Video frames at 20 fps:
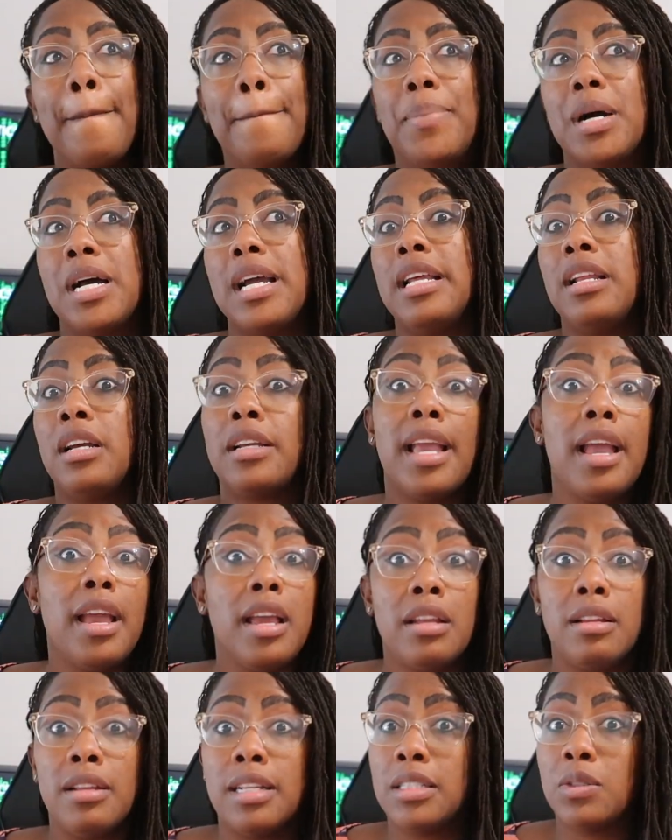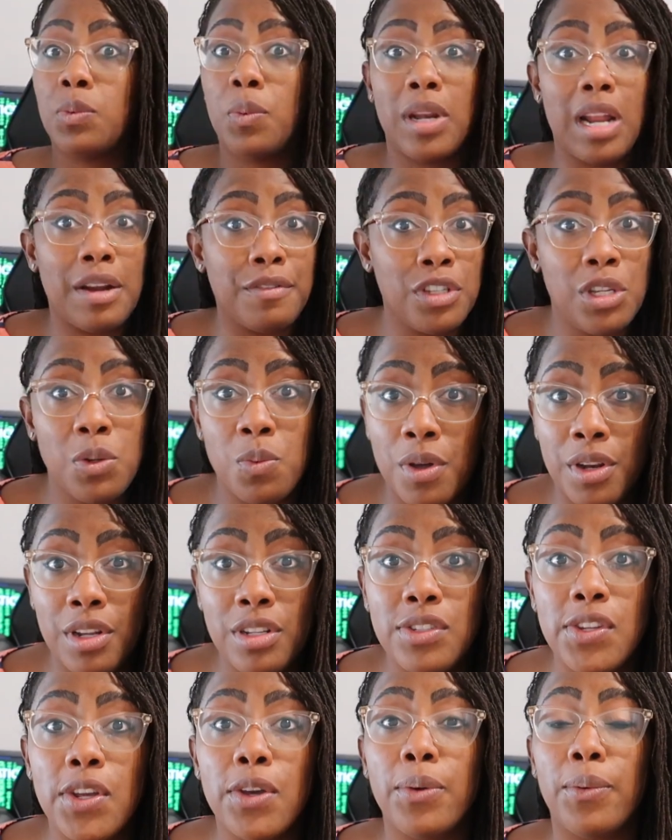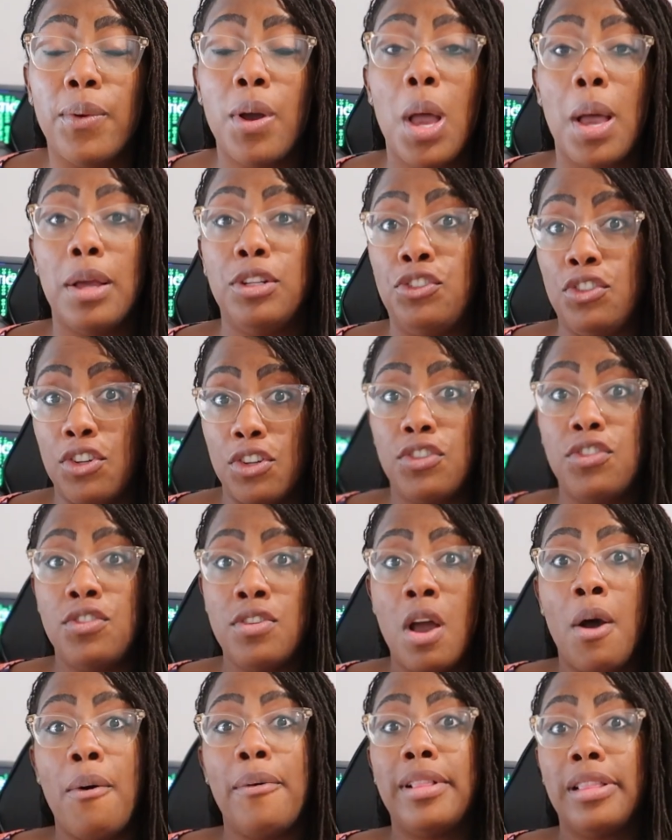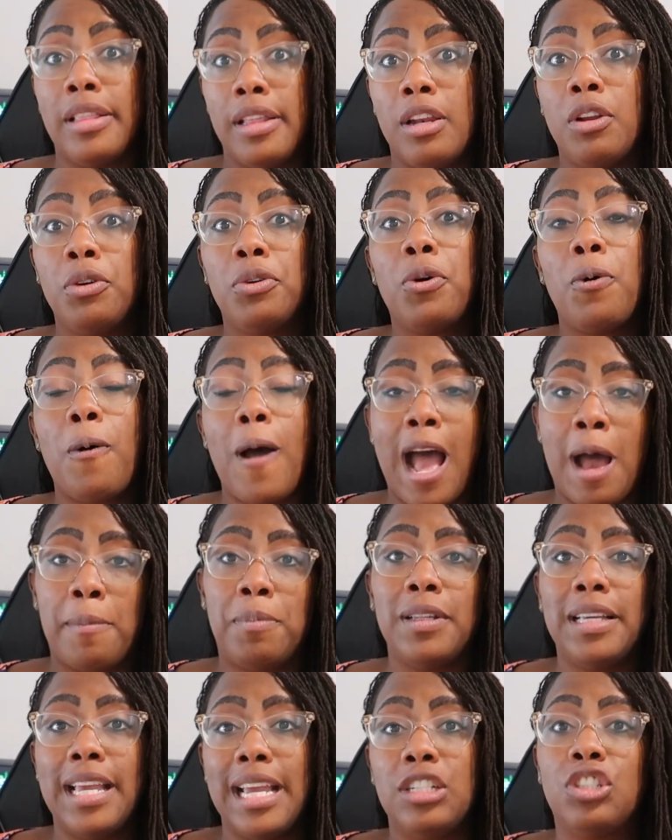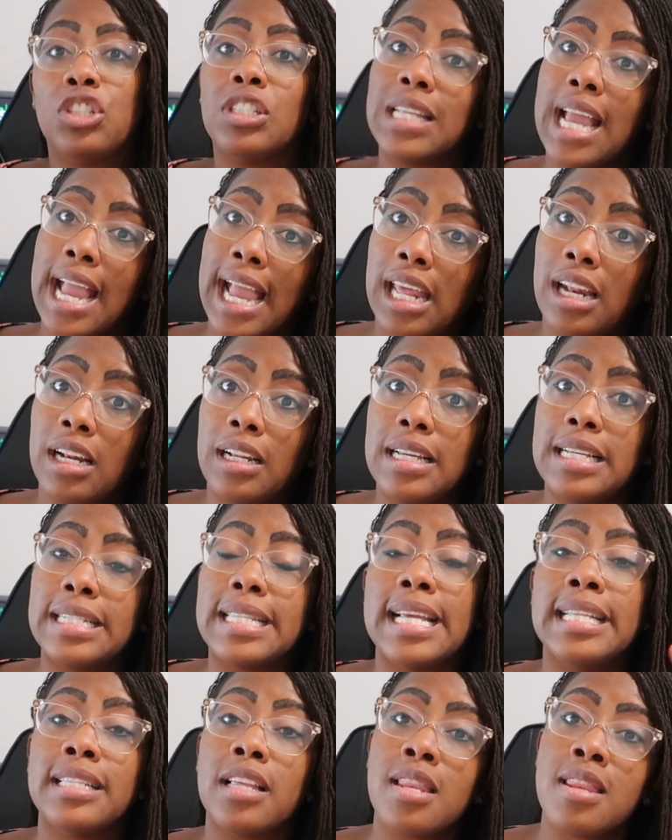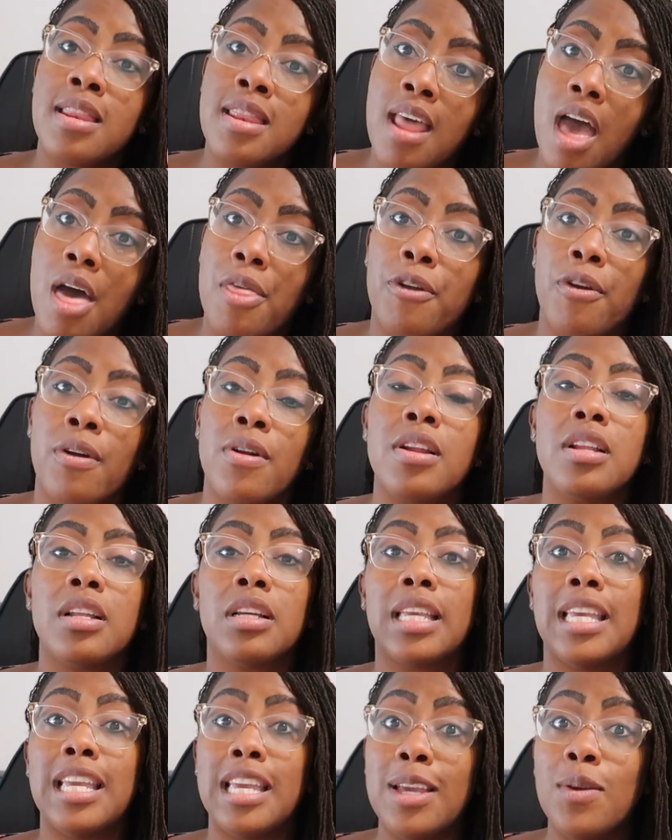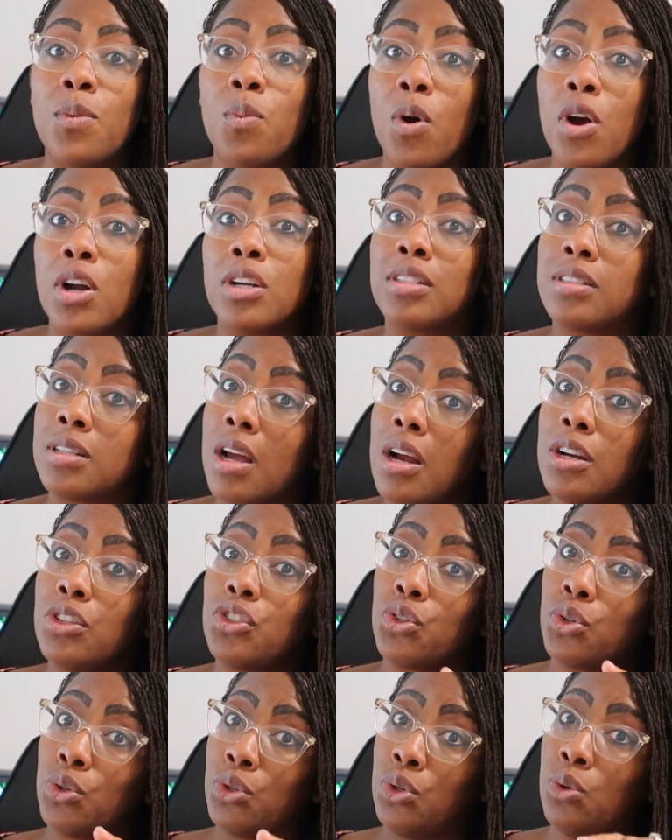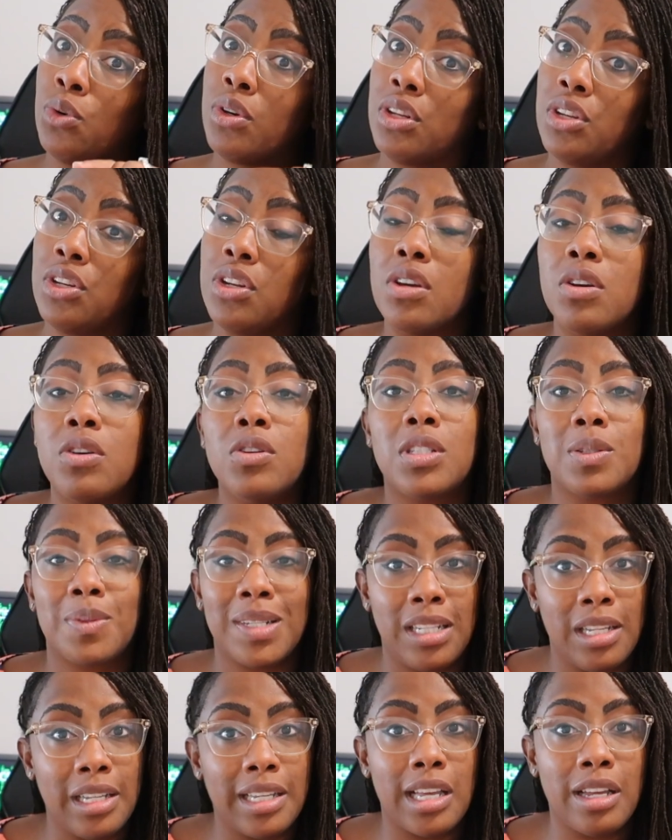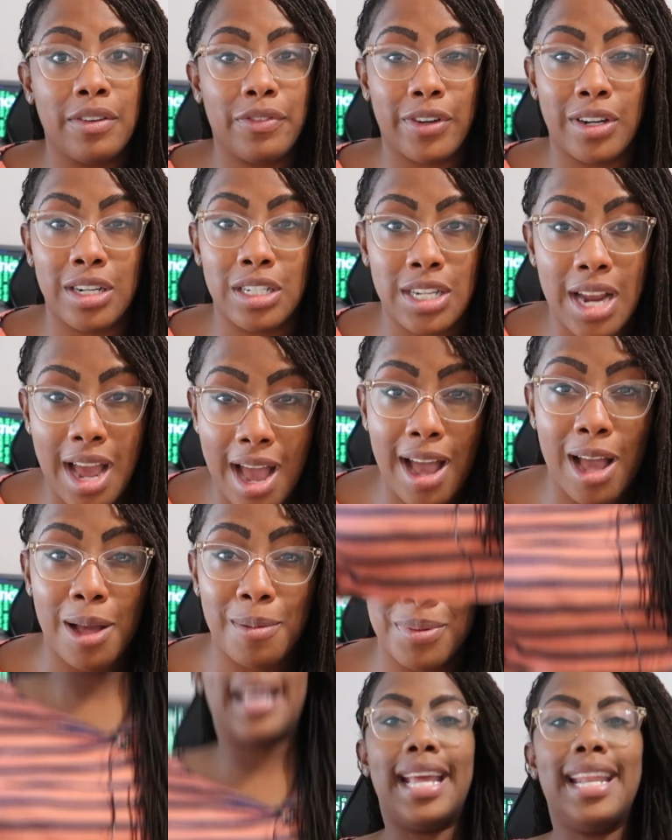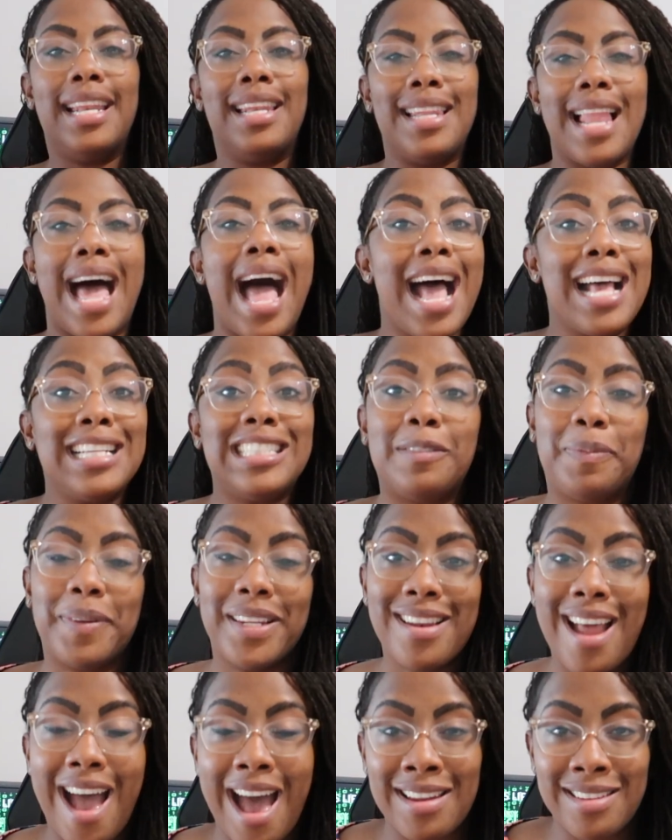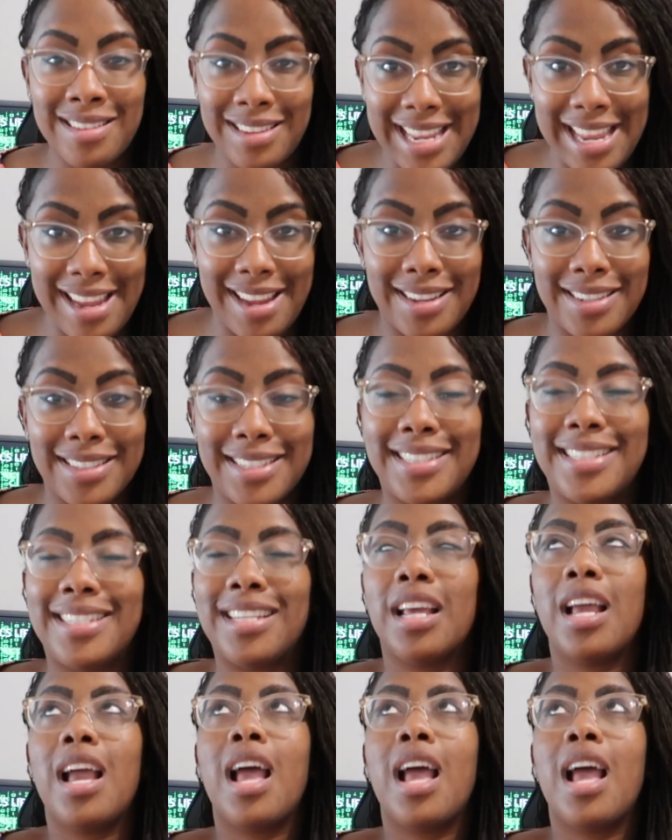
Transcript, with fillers: But again, it's whatever you want to do. Just know clinical applications analyst is another keyword search you could use when looking for a job. And last but not least,